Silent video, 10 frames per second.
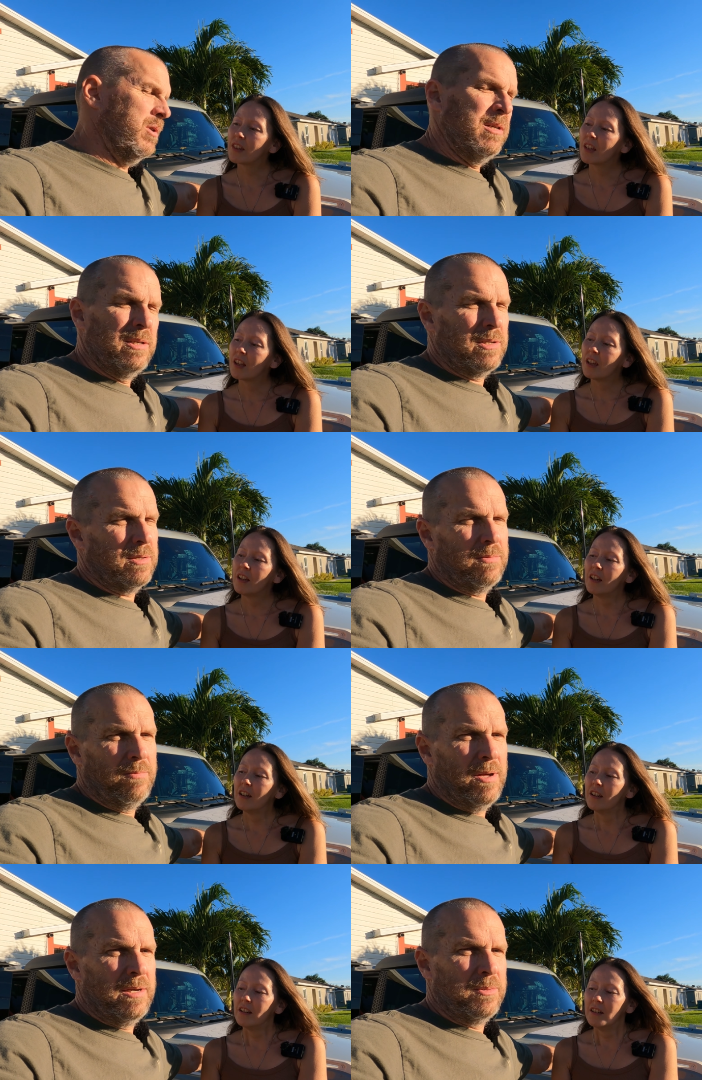Speaker 1: please
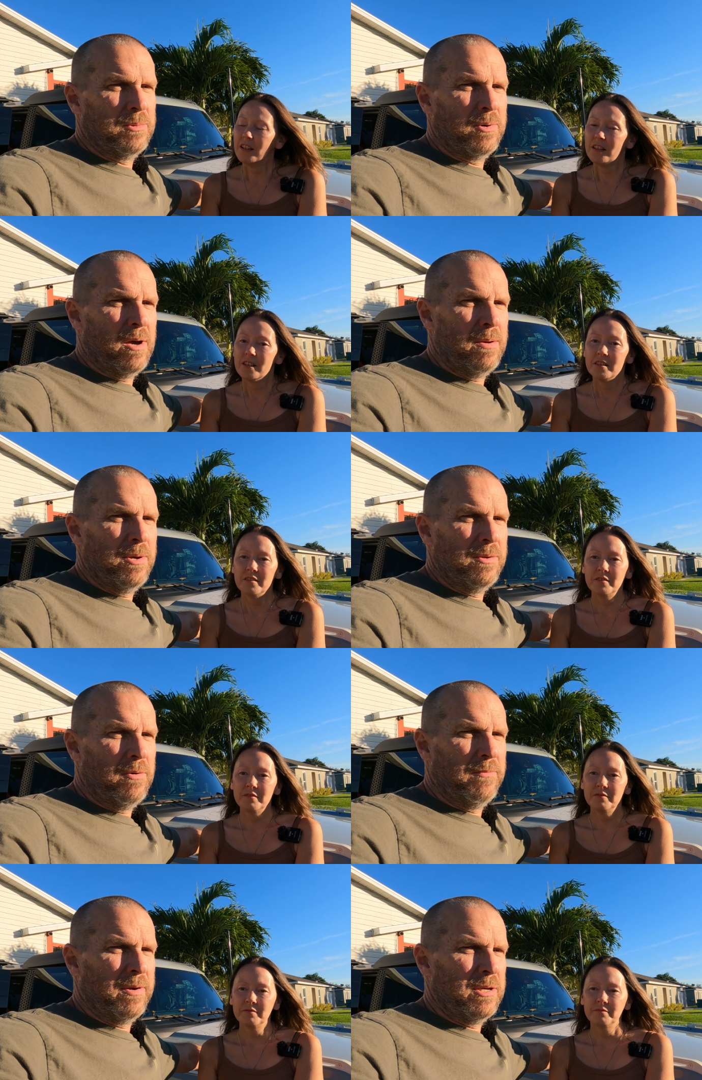like, subscribe, hit the
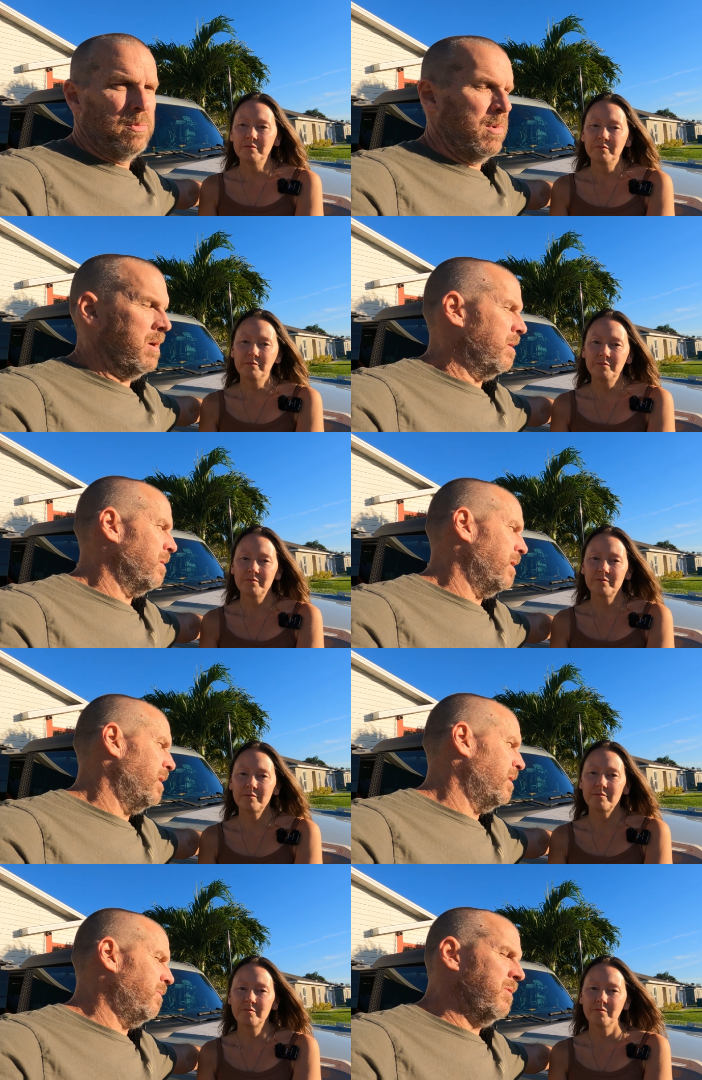notification bell,
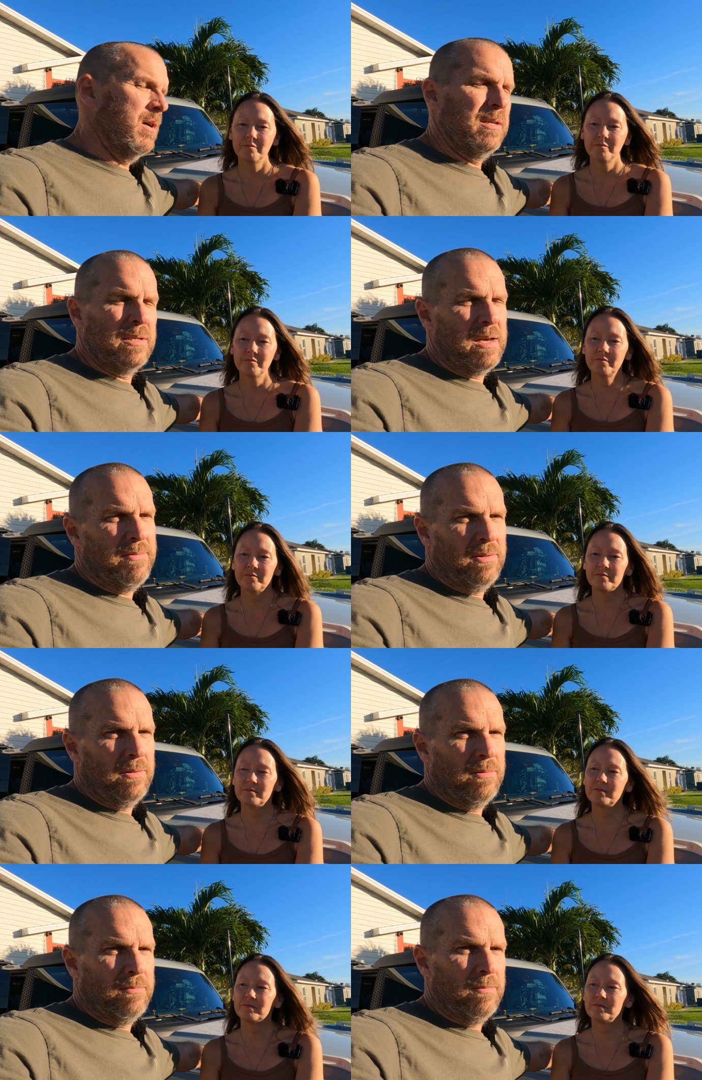and if you guys have
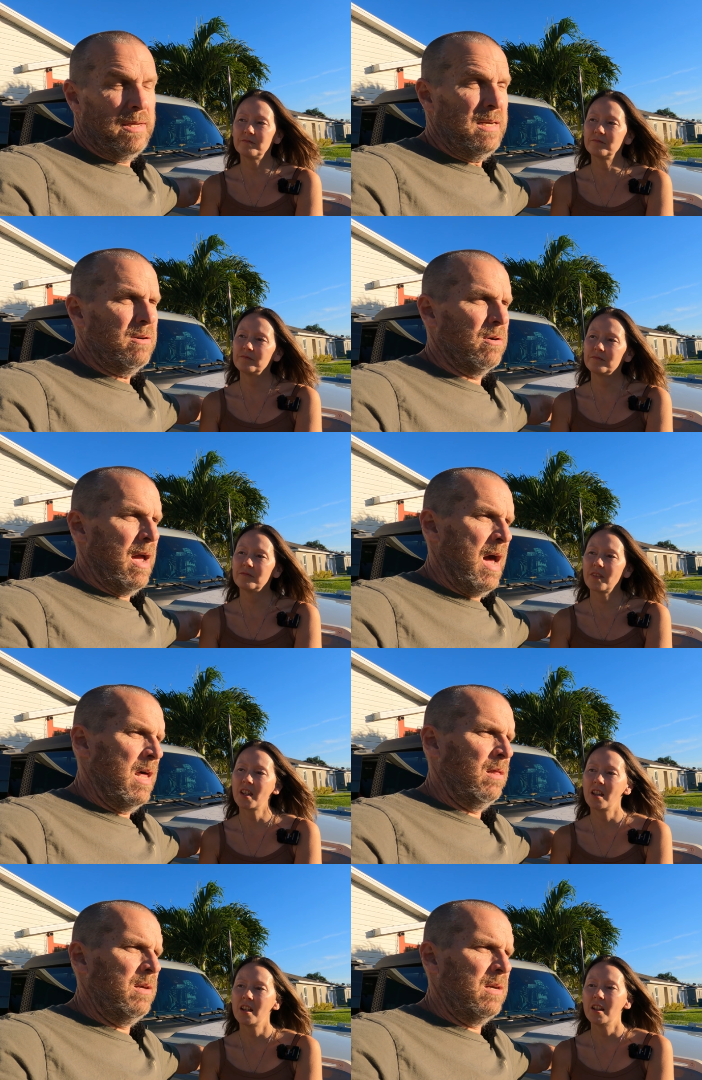a leak or
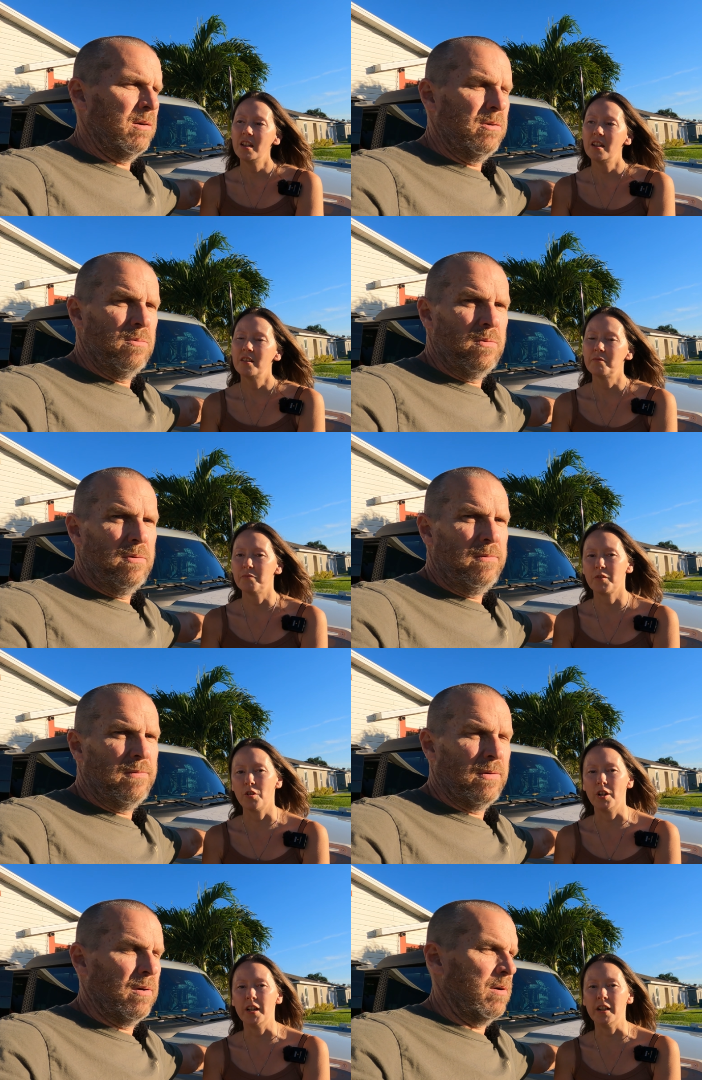had a leak on your
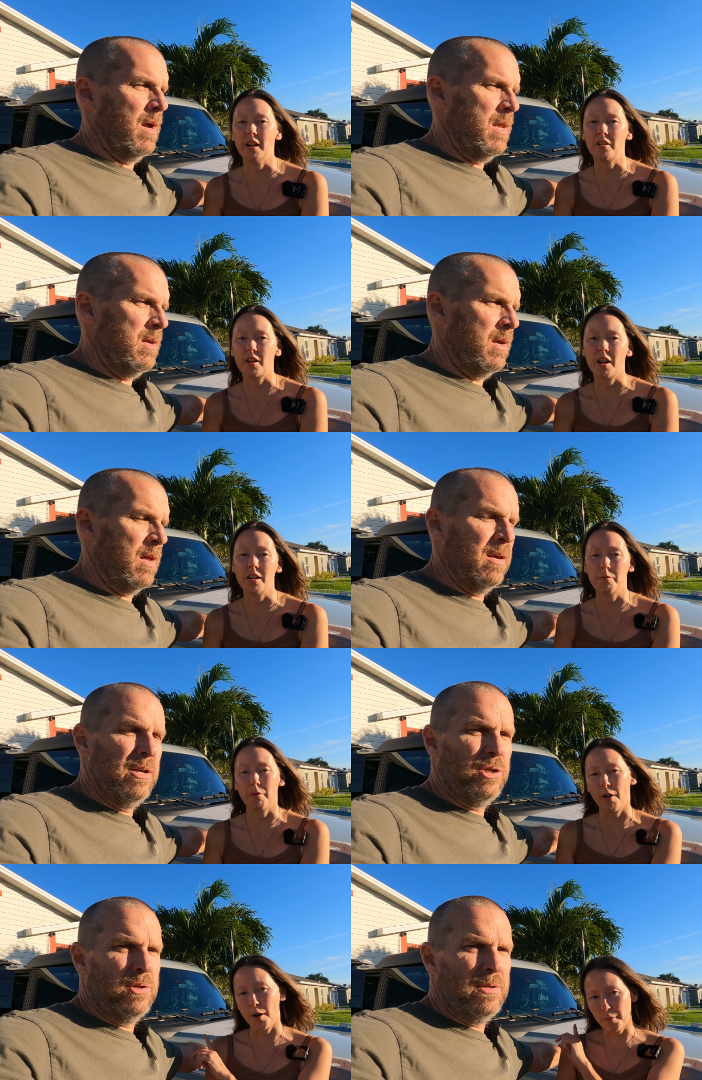roof
Speaker 2: or any other kind of
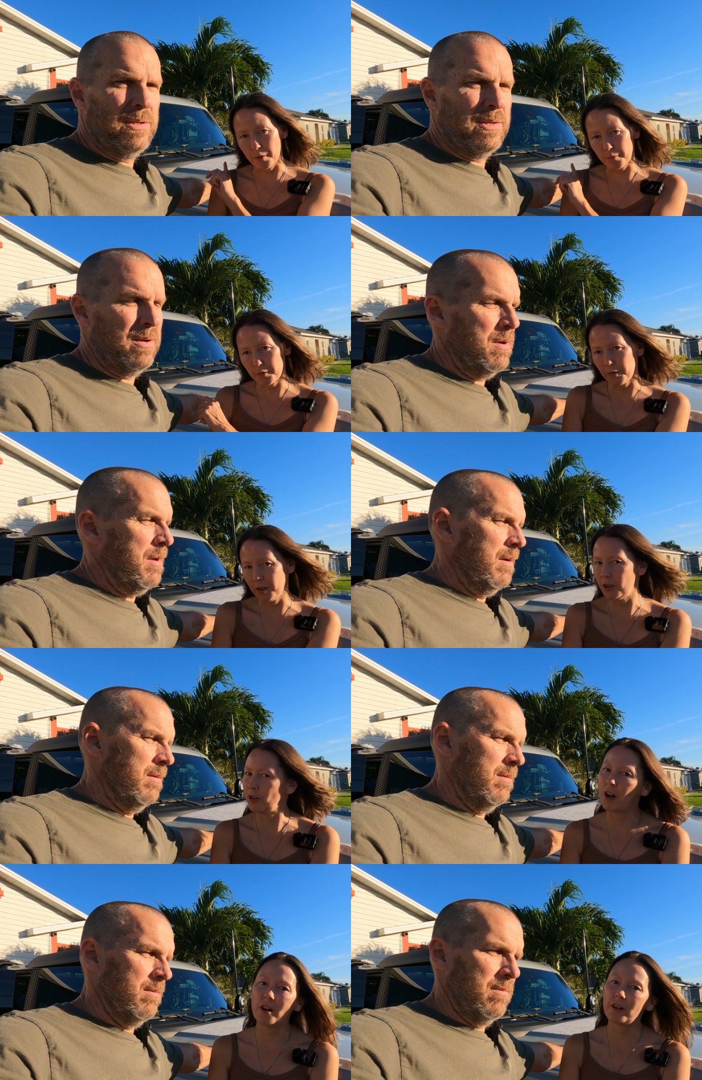issues, problems with
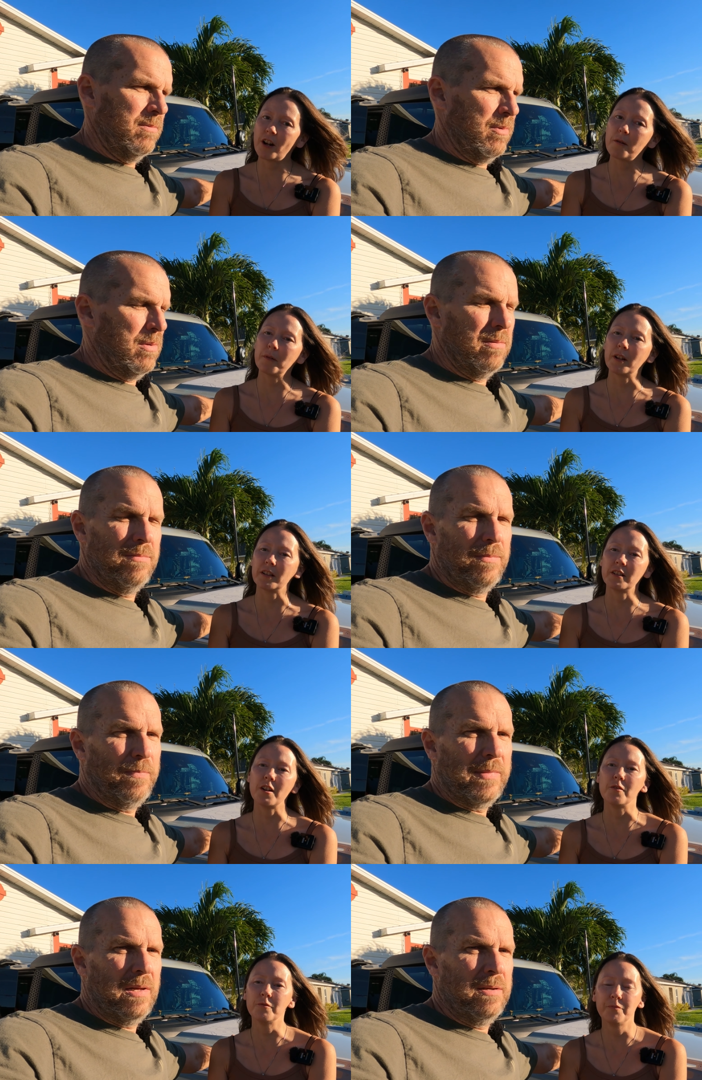your hardtop, let us
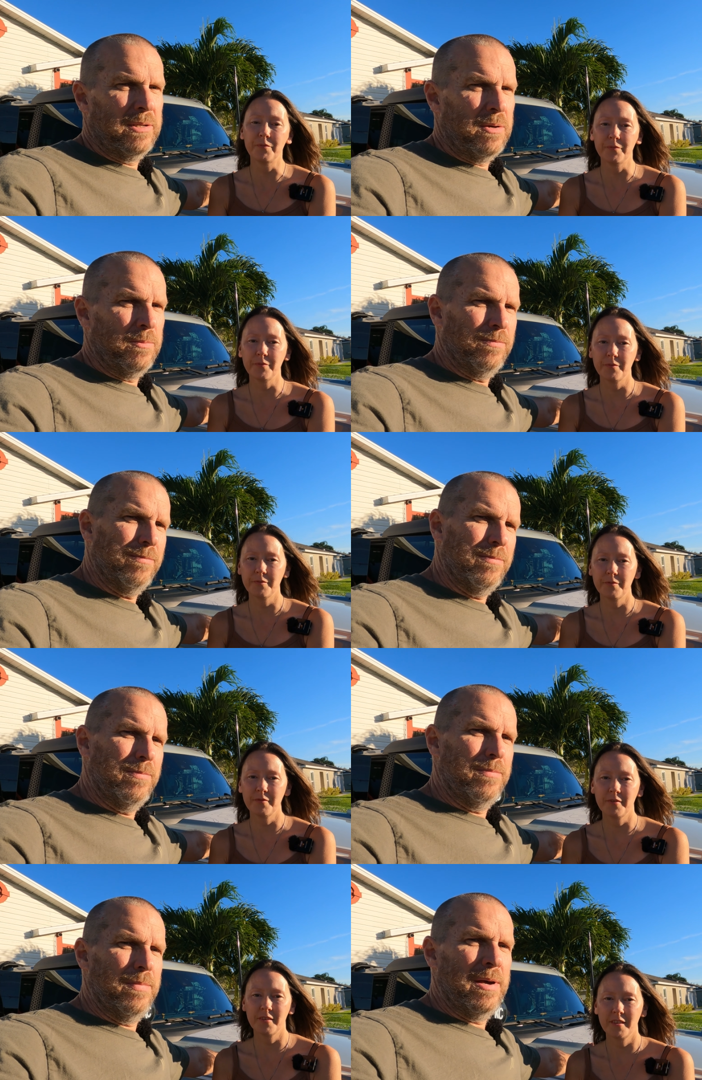know.
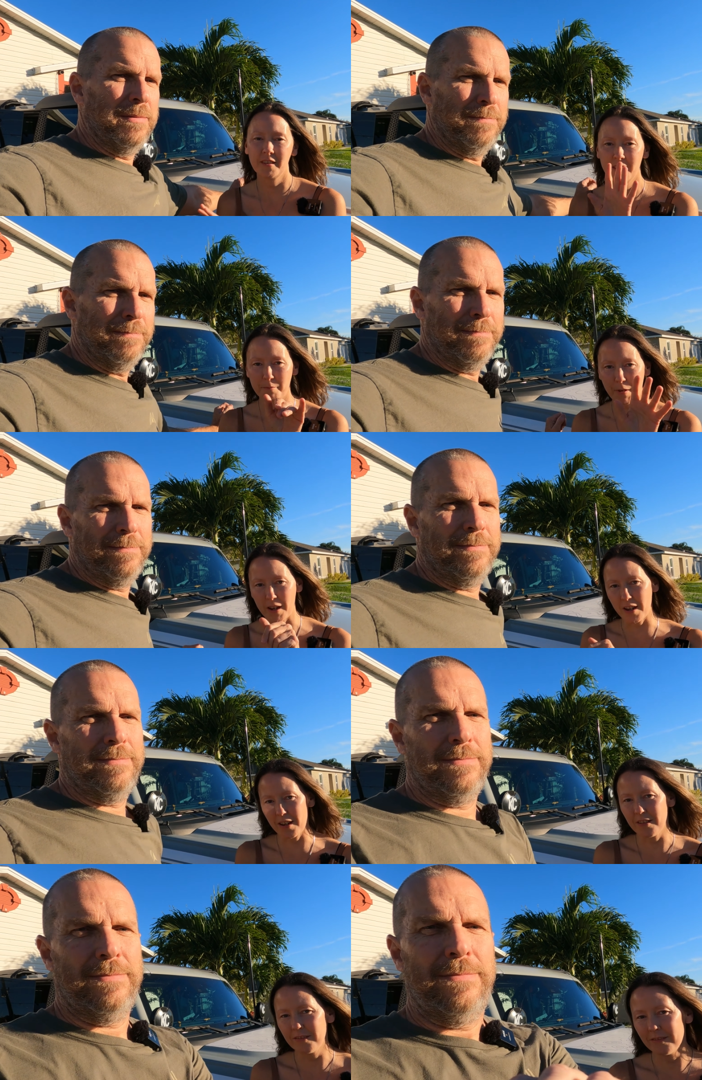
Speaker 1: Bye.
Speaker 2: Bye.